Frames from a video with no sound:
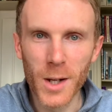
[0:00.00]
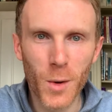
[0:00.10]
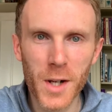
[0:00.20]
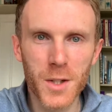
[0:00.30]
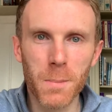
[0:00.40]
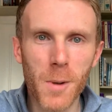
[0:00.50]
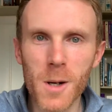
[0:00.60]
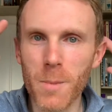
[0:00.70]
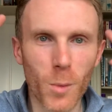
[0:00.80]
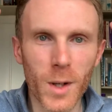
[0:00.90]
crash and
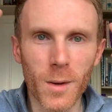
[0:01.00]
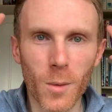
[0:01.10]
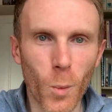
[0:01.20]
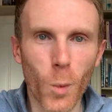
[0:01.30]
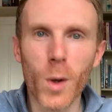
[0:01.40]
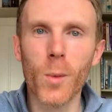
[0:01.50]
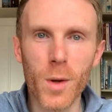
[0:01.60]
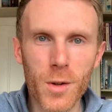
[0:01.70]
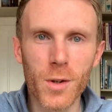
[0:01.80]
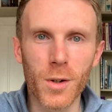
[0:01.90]
burn, but we're with
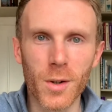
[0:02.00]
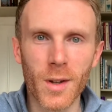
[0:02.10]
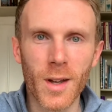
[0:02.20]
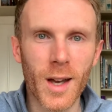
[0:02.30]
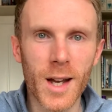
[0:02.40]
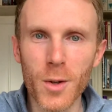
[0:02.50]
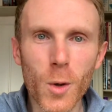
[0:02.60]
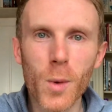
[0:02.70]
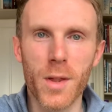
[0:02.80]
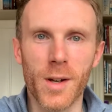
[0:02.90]
you and you're
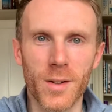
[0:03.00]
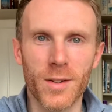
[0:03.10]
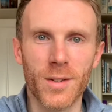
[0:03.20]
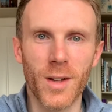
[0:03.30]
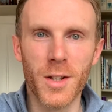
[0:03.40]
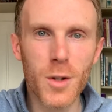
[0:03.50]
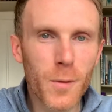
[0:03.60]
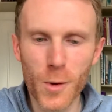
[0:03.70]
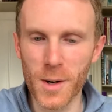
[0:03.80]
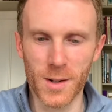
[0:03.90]
with us and you've
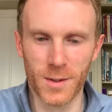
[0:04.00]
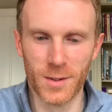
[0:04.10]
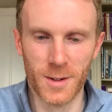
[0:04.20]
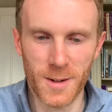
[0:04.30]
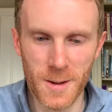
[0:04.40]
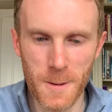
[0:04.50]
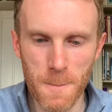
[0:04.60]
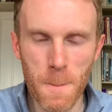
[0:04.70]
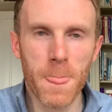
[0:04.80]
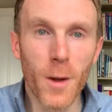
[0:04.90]
got us. Then